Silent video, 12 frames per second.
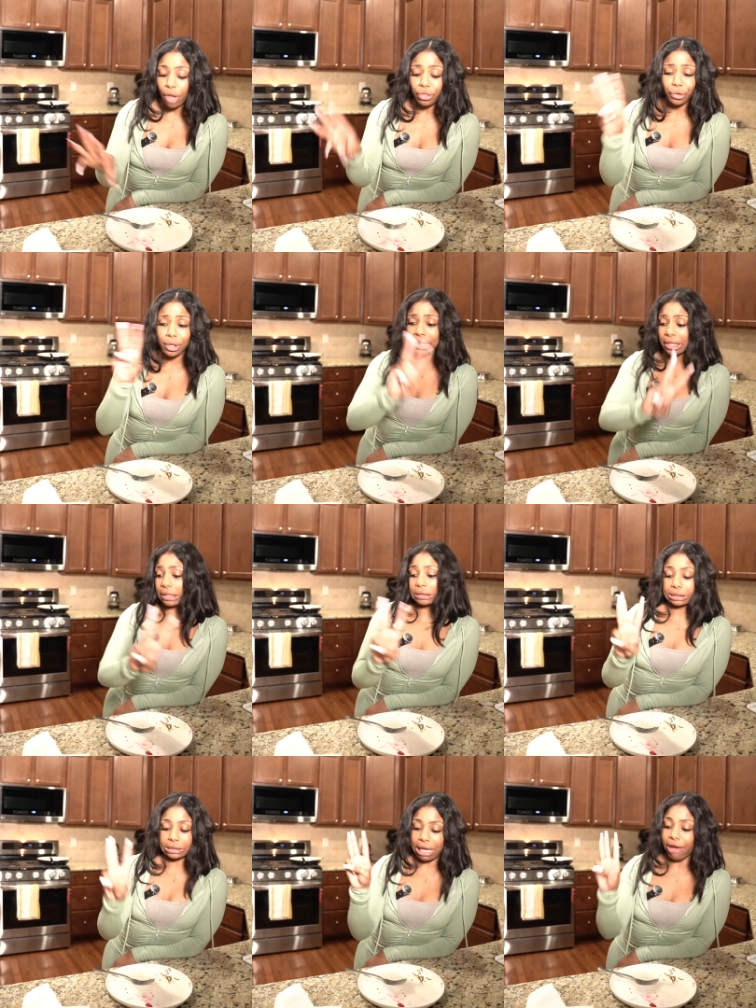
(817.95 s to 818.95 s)
Three
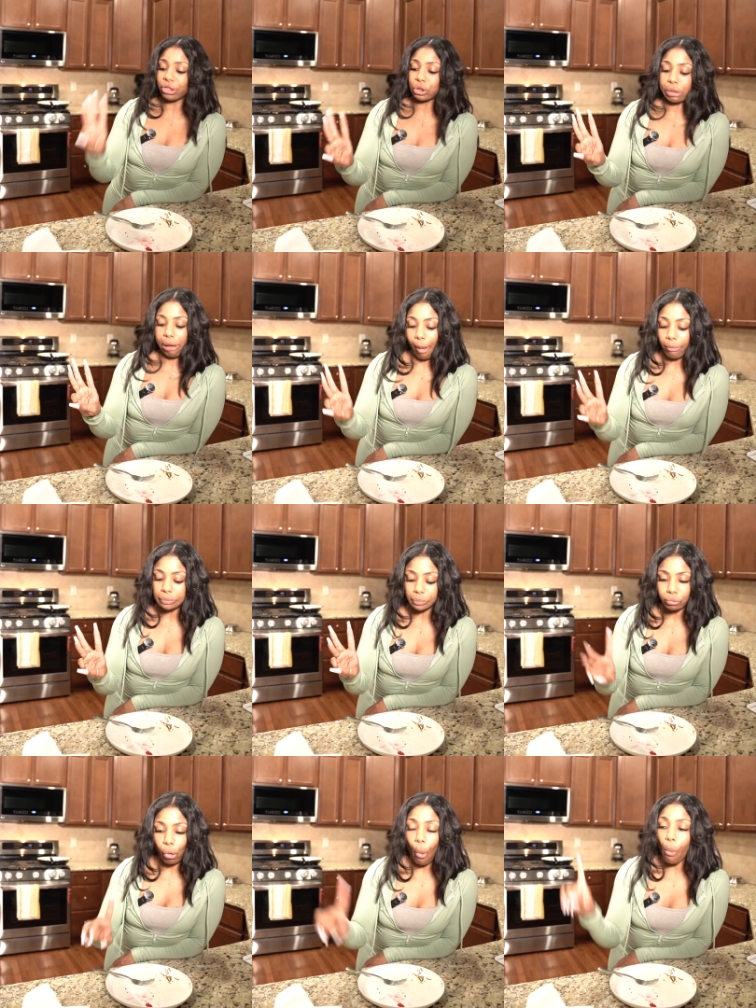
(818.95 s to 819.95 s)
things, actually.
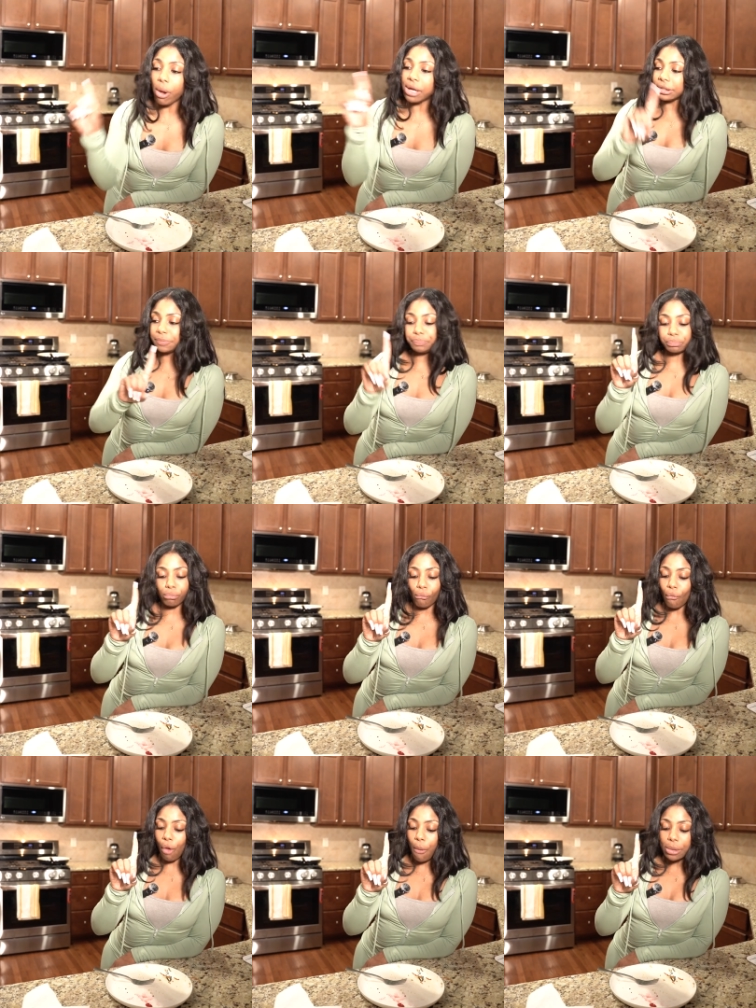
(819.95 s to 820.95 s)
One,
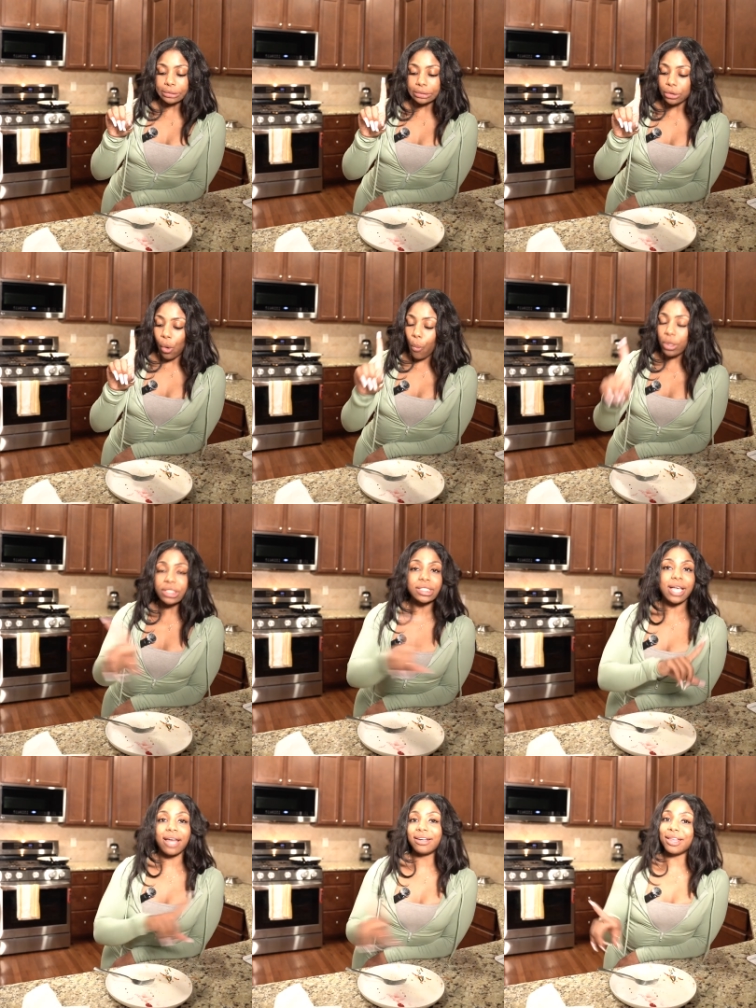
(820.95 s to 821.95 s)
we
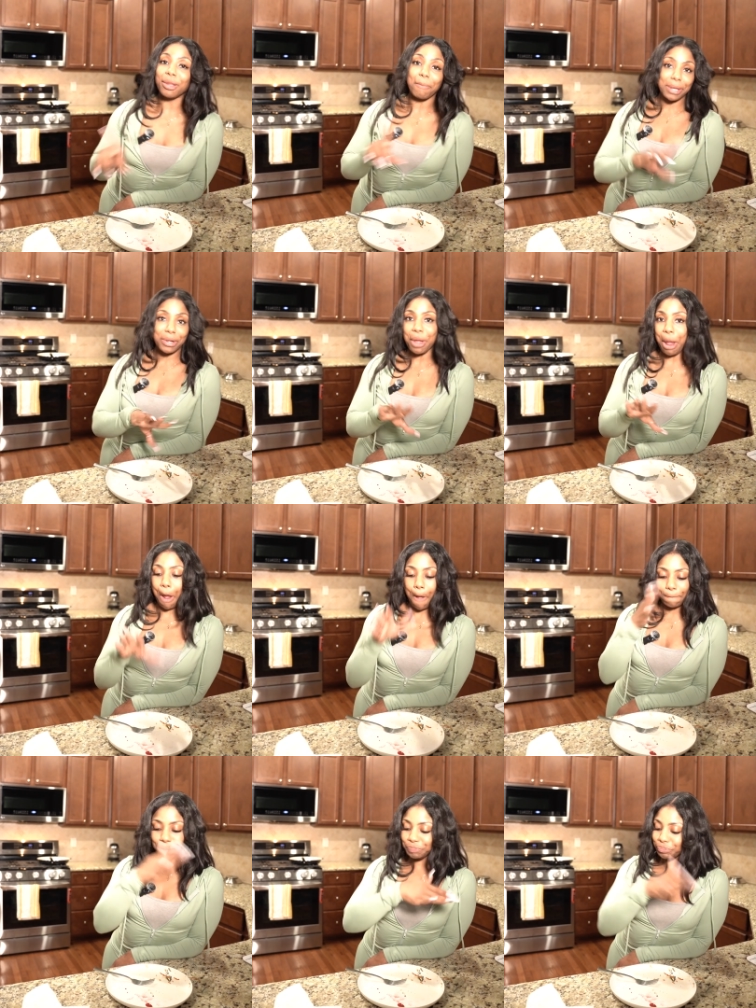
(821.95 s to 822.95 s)
just got another meal
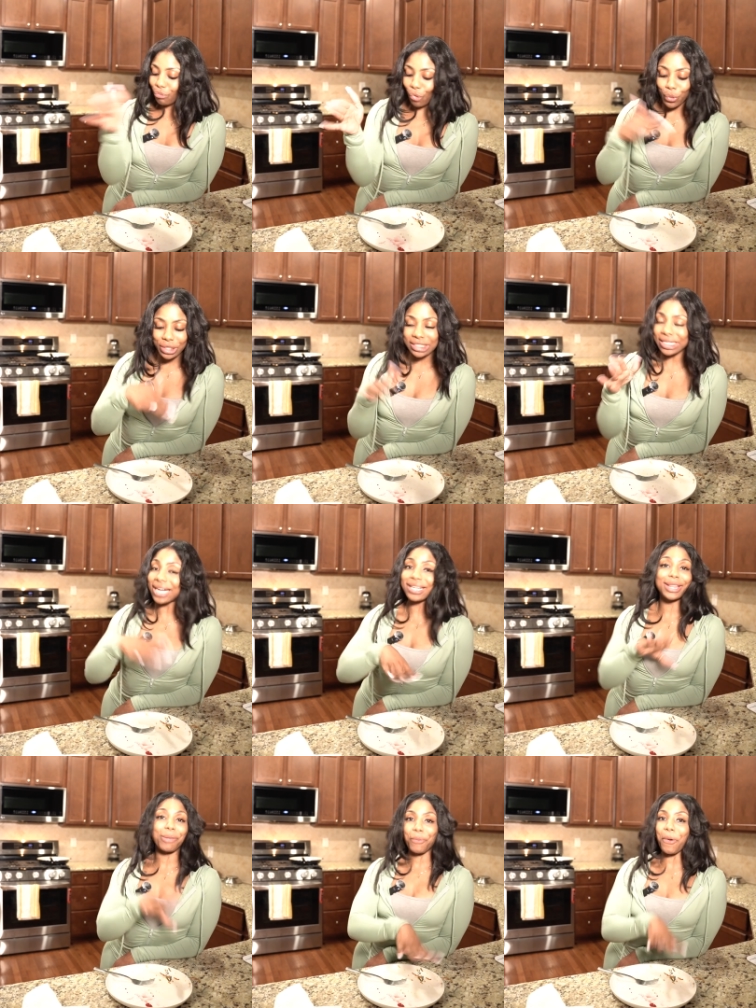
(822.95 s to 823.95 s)
in. We just got
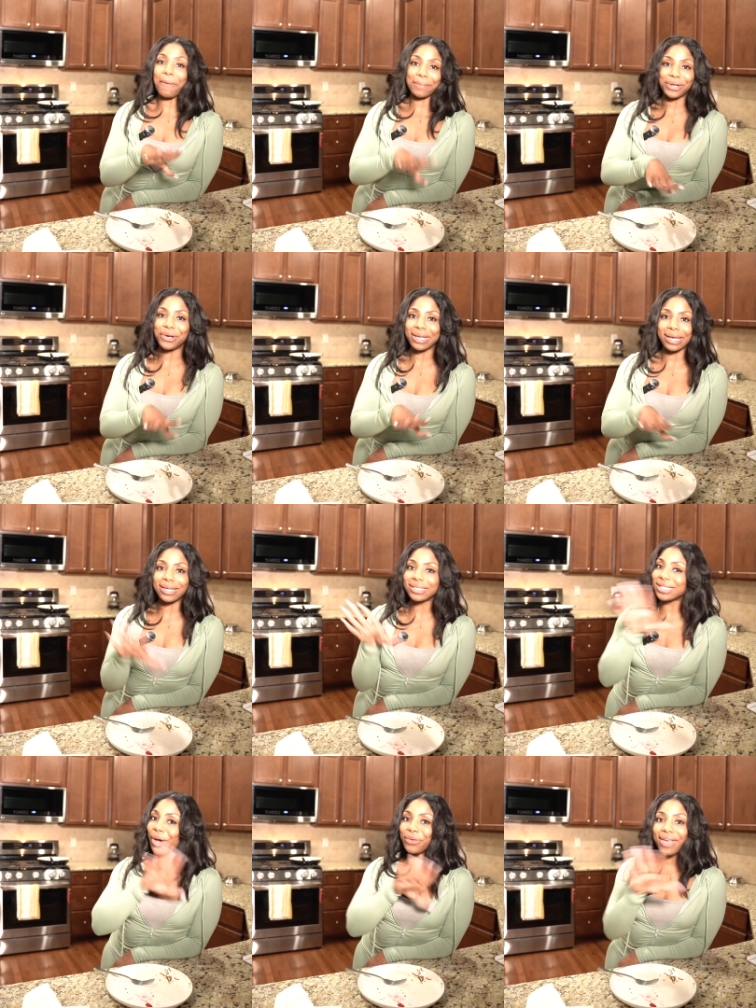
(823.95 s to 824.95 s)
another boring meal in.
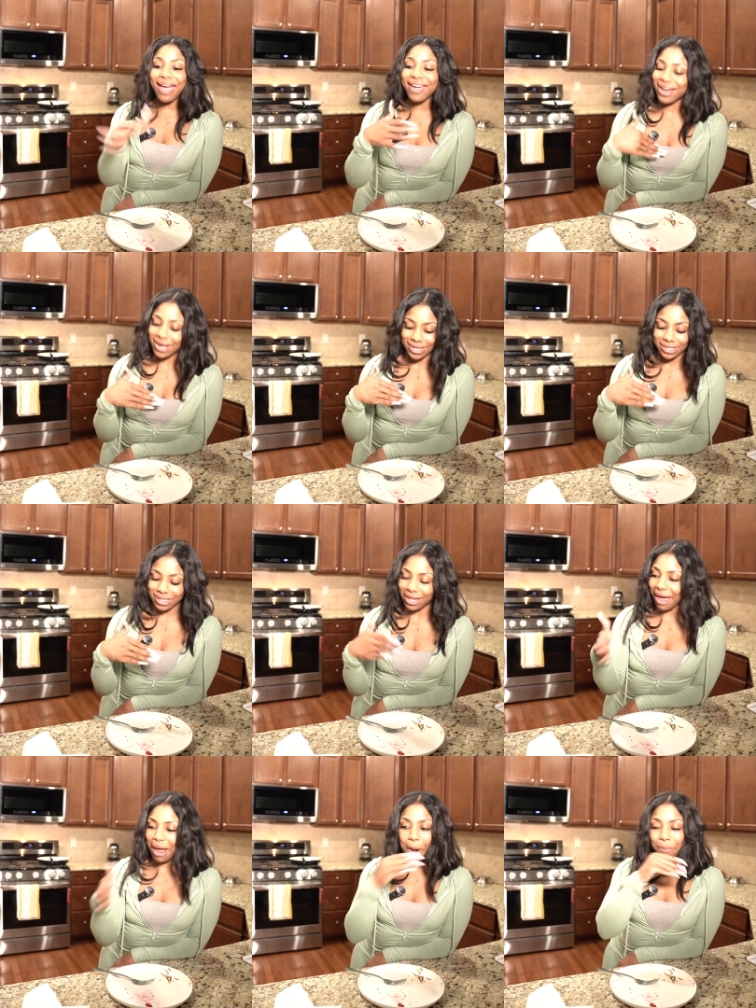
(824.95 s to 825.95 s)
So yay us,
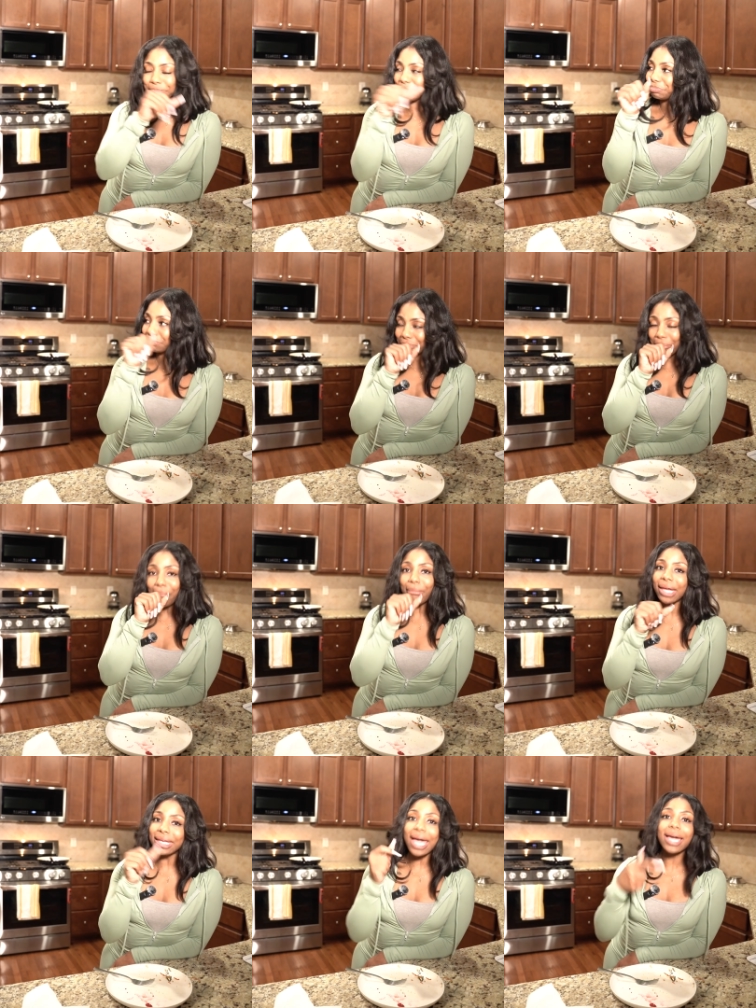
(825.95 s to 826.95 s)
like,
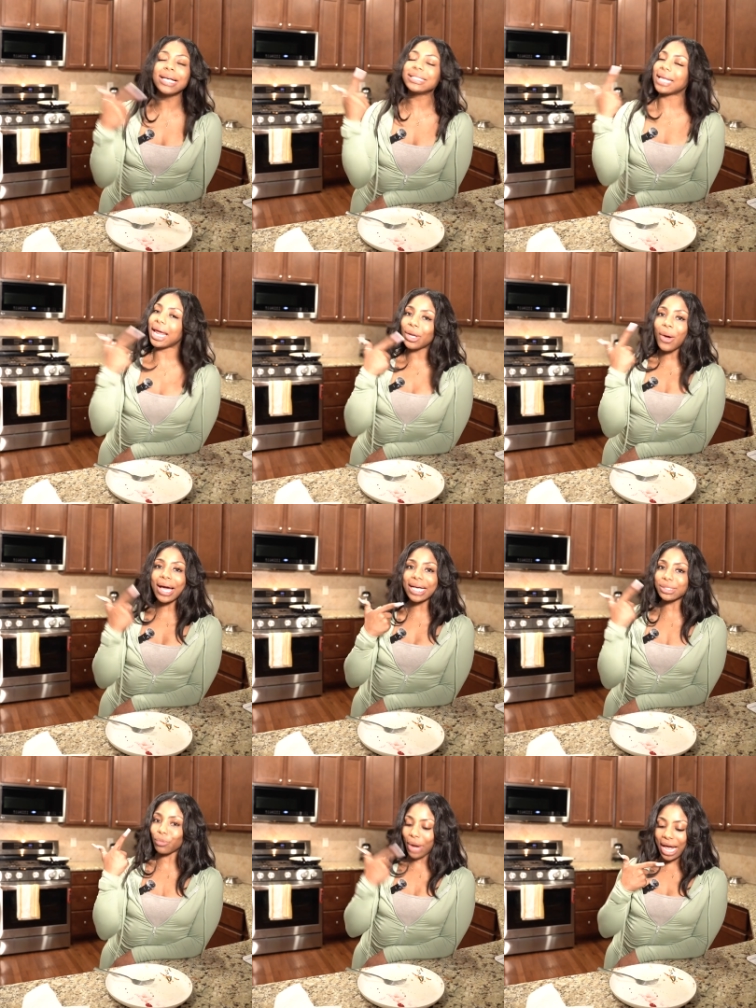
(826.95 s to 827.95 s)
yay us. And I know I
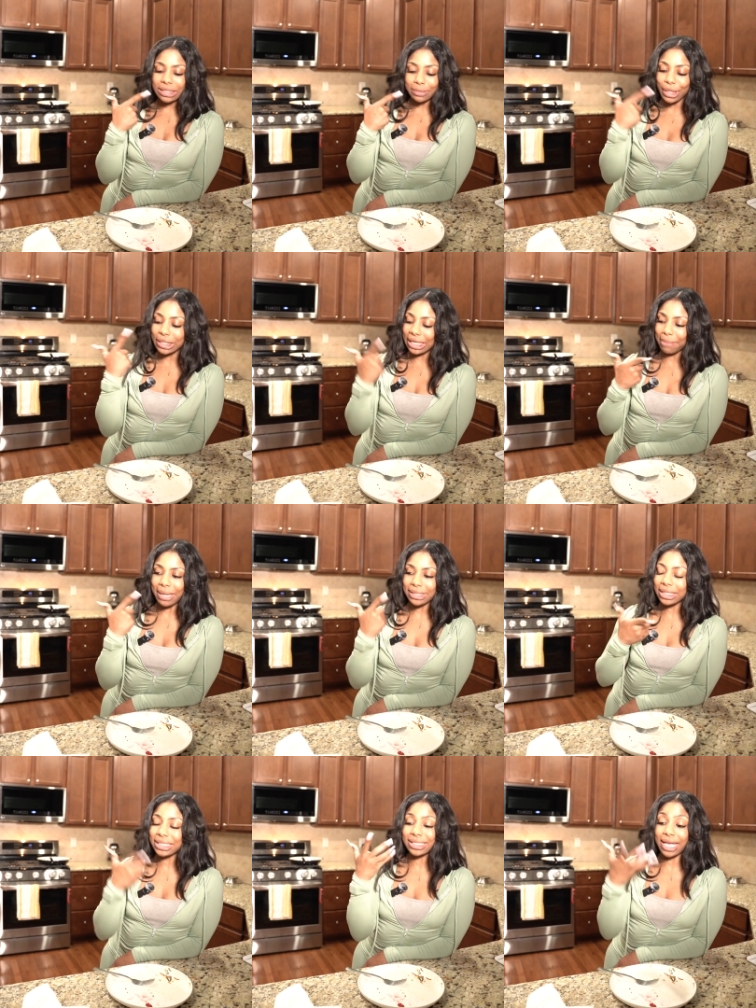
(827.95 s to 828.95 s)
got some raspberry in my
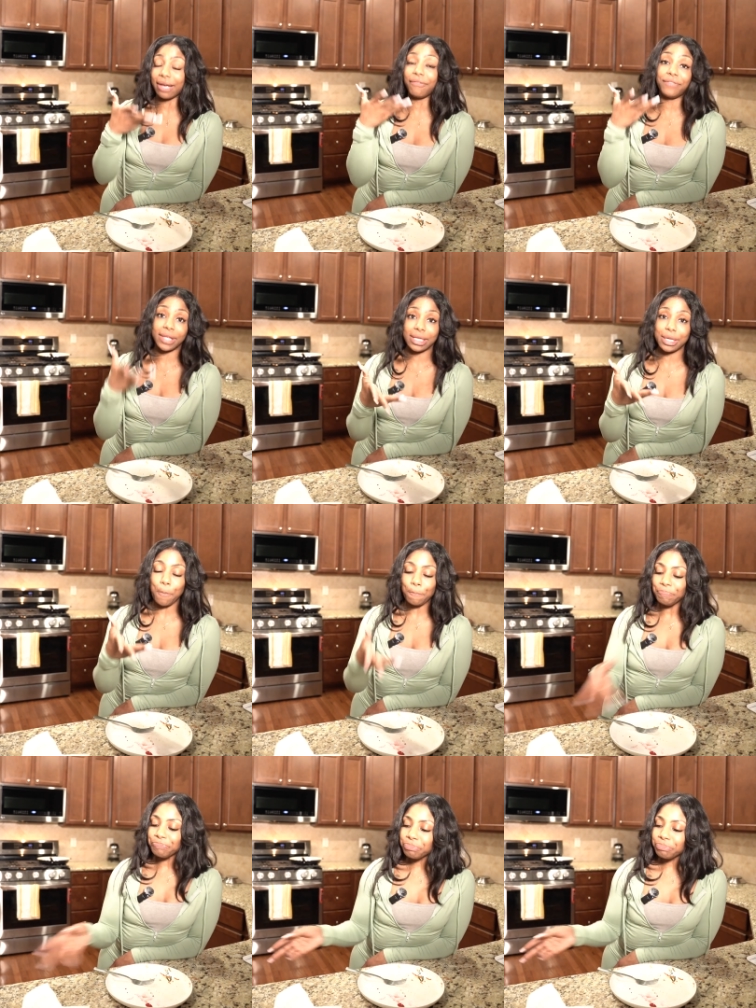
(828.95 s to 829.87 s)
tea because I could feel it.